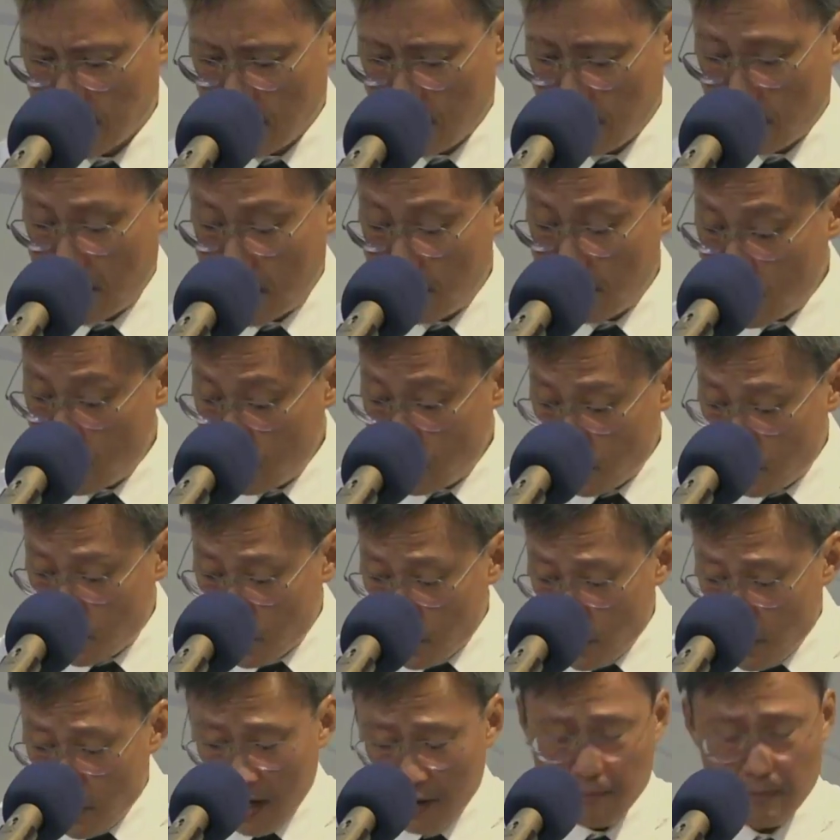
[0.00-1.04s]
Maybe you
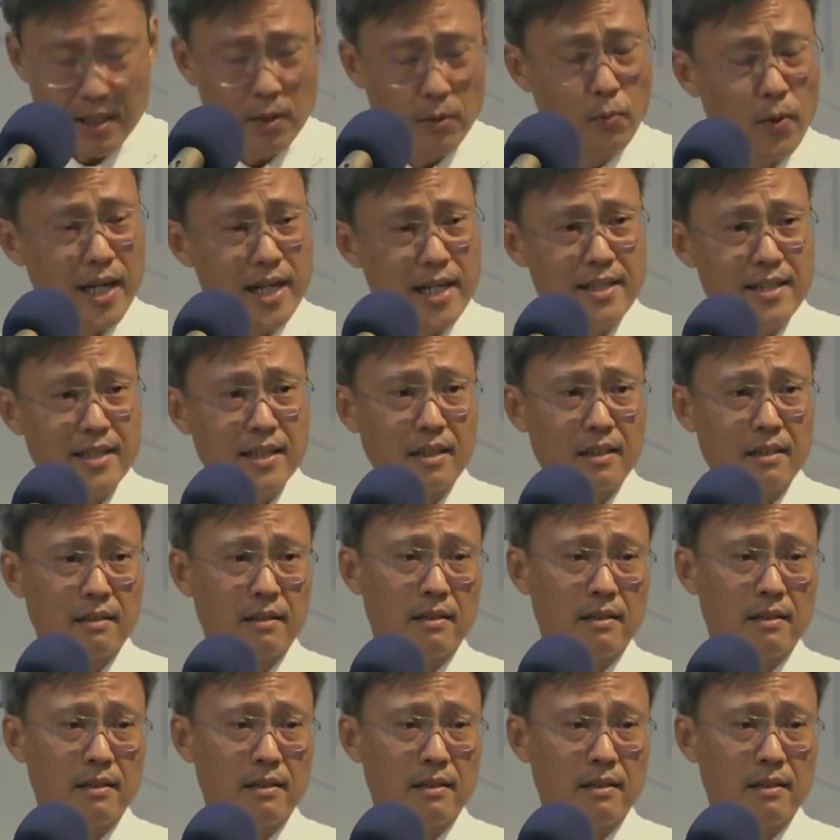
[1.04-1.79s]
too have been waiting.